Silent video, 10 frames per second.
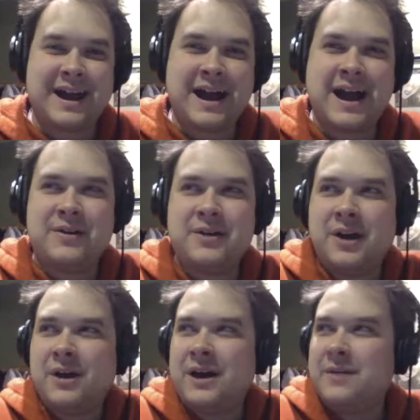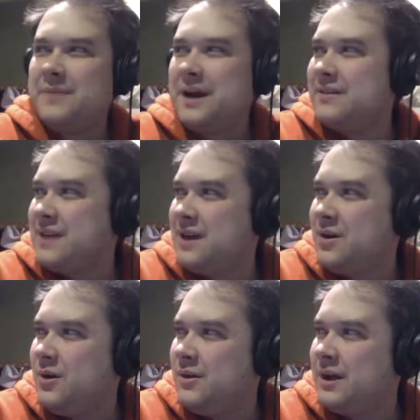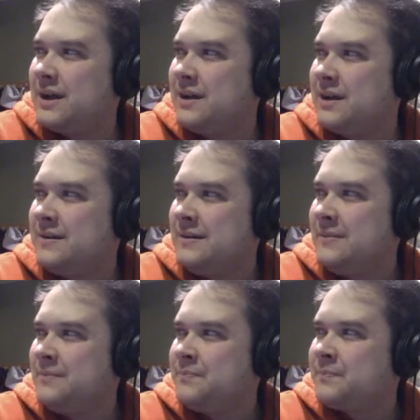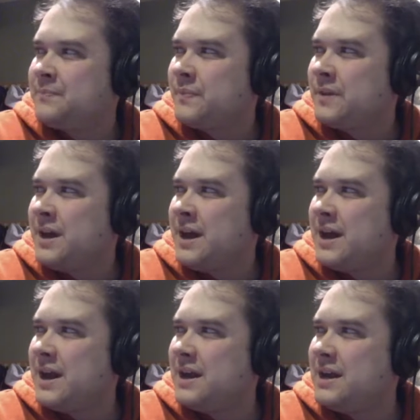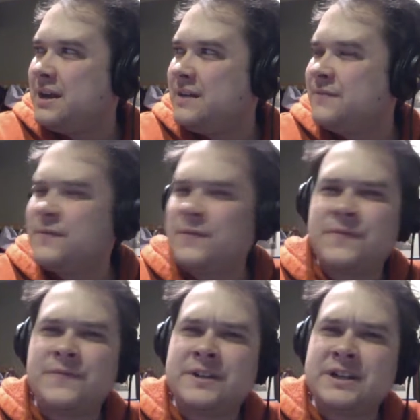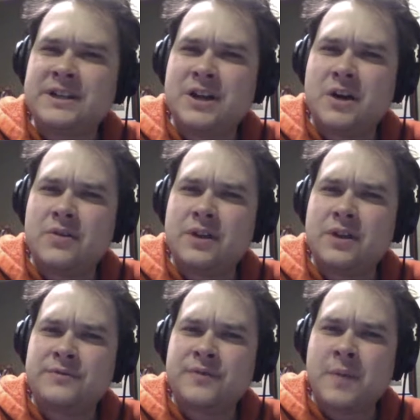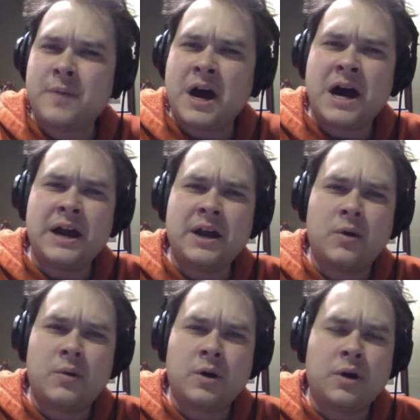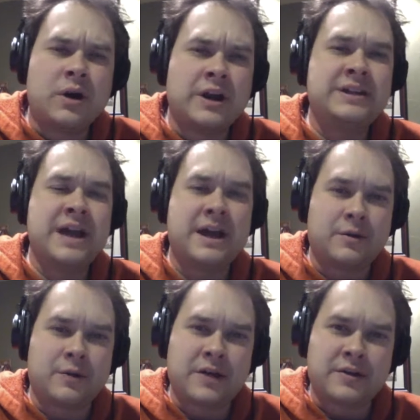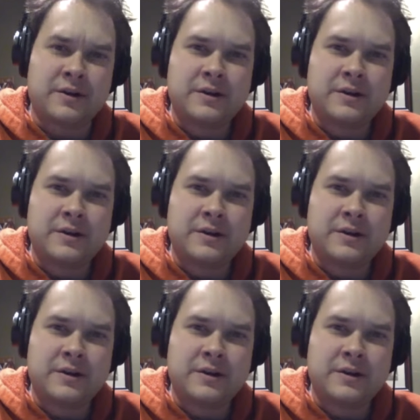I don't know. That whole, I didn't know that he was from Iowa, or Indiana, rather.